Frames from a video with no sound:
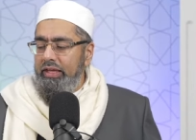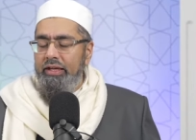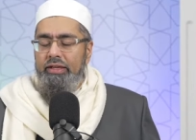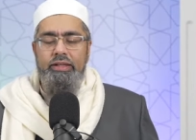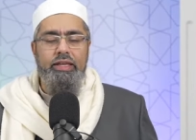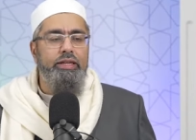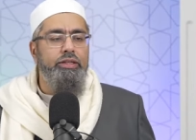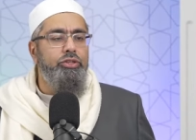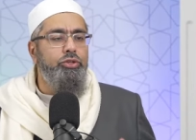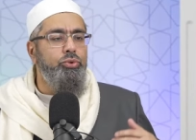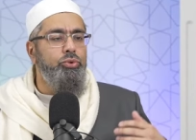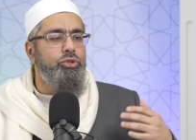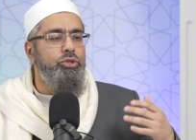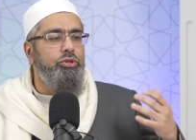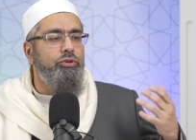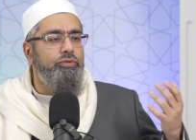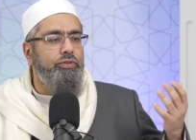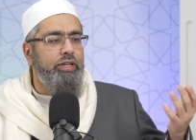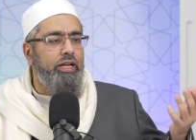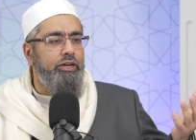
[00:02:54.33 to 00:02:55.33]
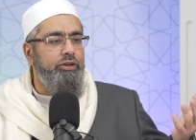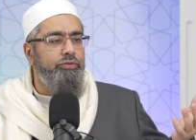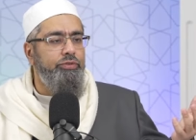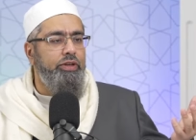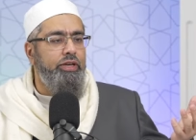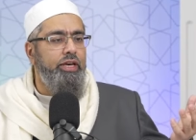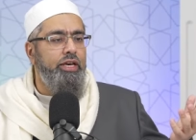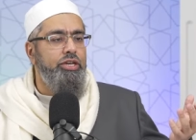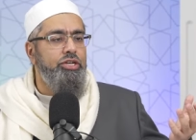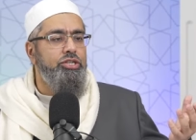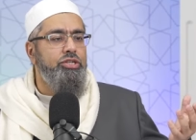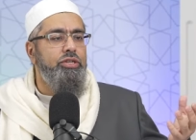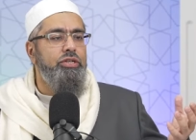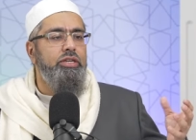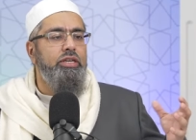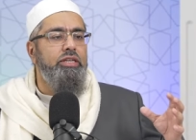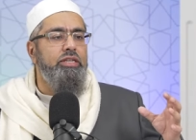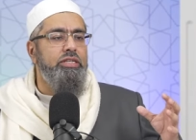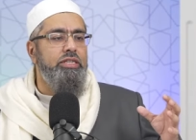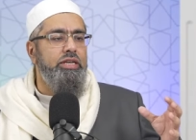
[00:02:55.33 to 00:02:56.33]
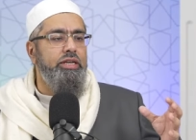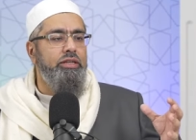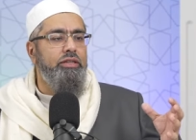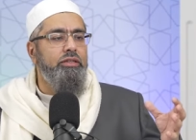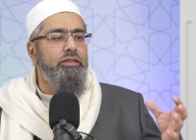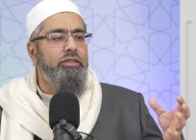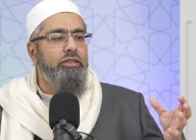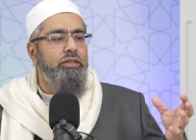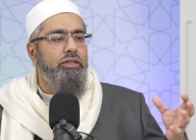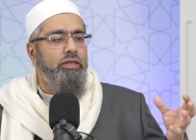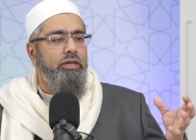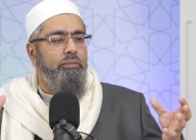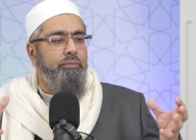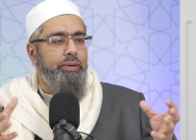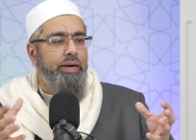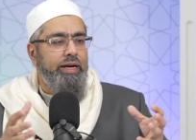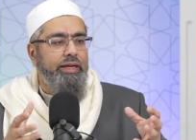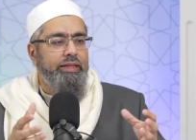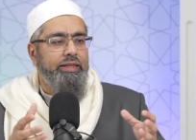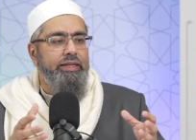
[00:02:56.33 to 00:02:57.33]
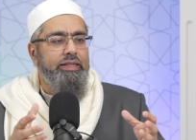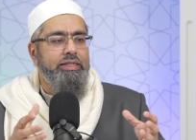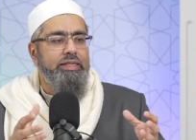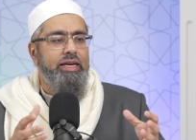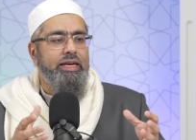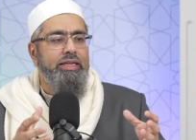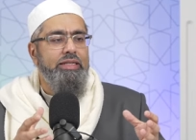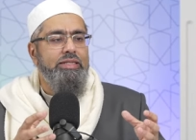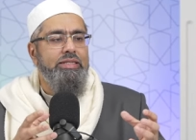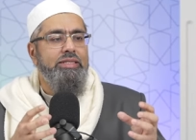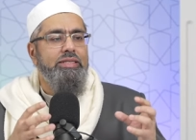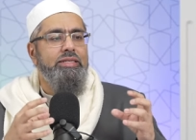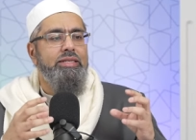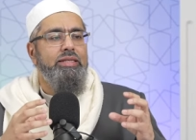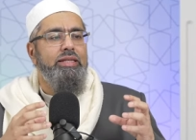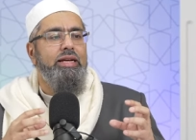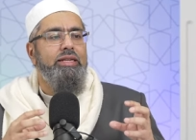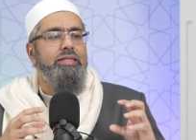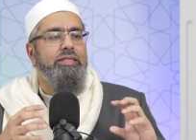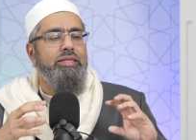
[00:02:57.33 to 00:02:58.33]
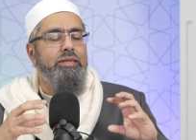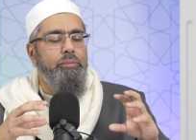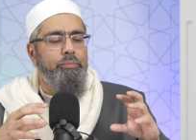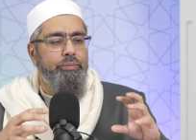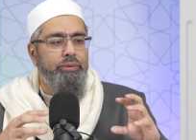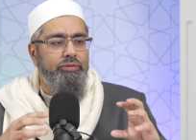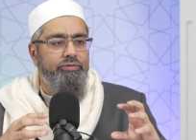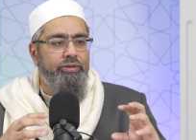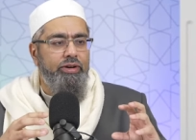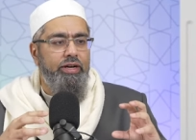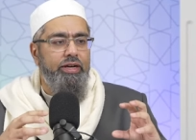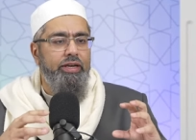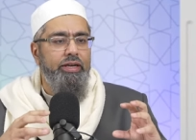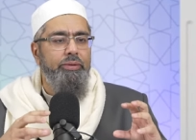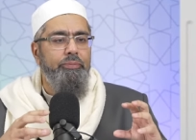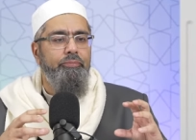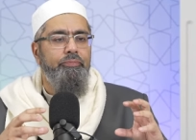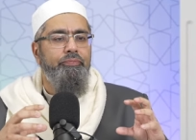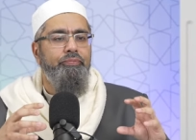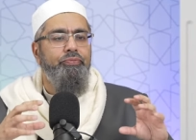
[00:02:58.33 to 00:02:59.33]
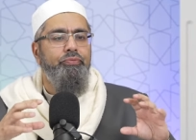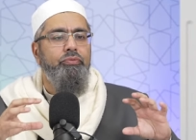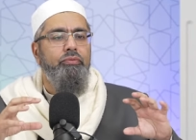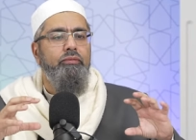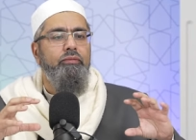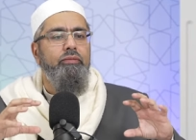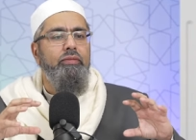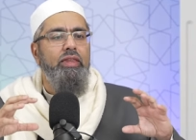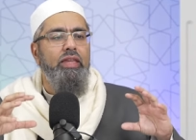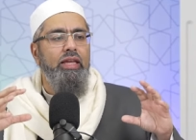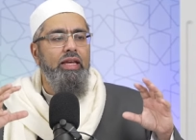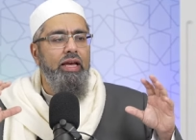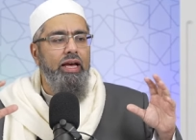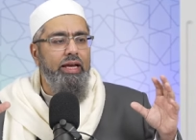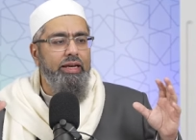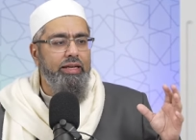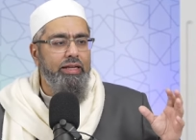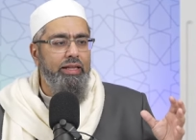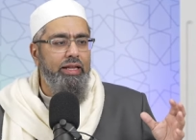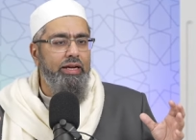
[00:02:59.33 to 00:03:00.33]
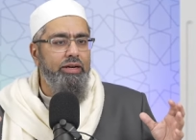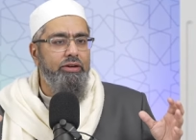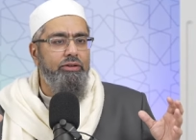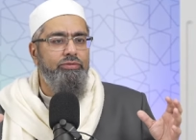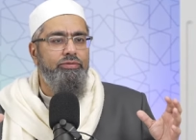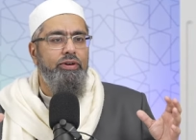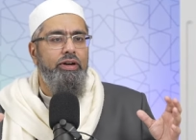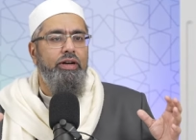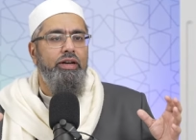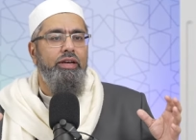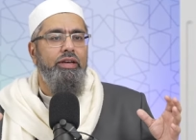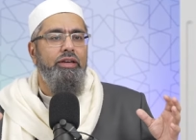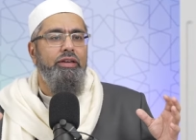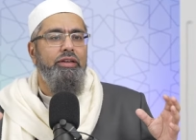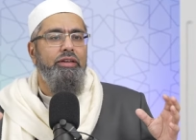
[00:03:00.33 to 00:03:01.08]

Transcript: The duty of clarification entailed compiling texts that simplify and clarify